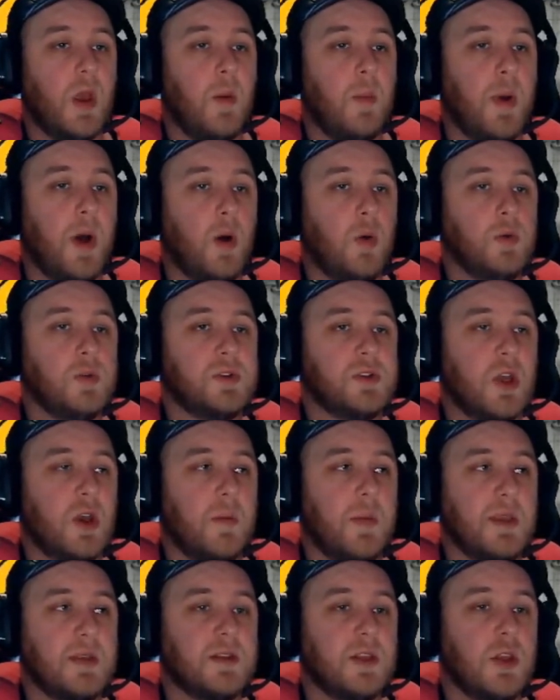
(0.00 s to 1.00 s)
but also
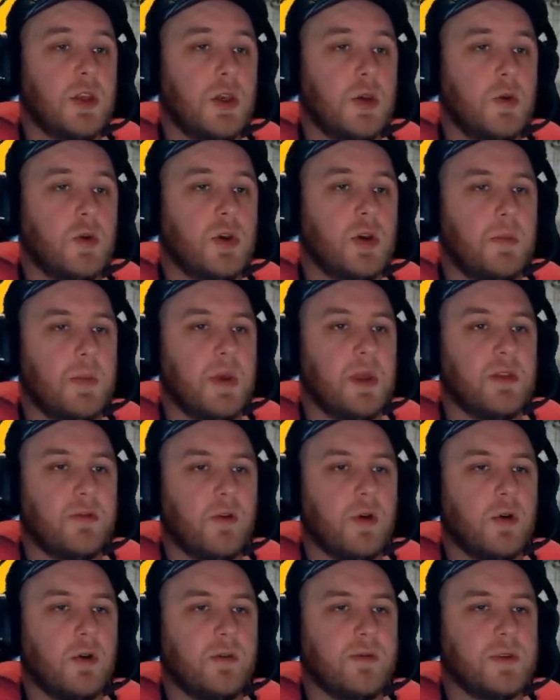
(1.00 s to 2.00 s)
means that you can be
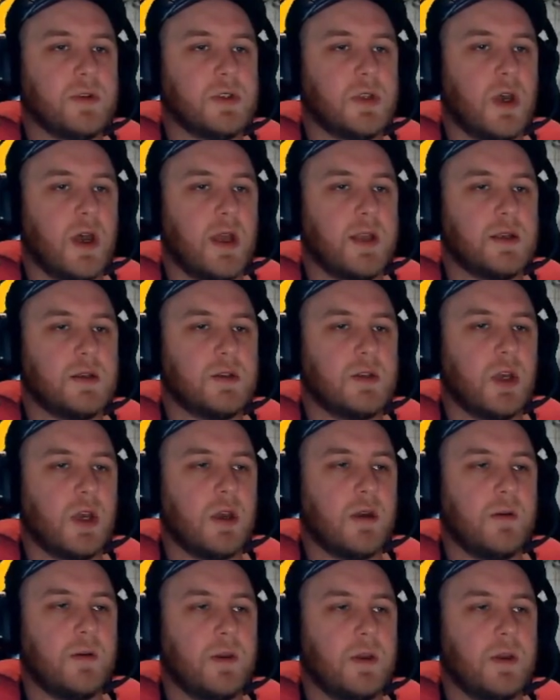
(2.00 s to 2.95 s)
thrown off the side. So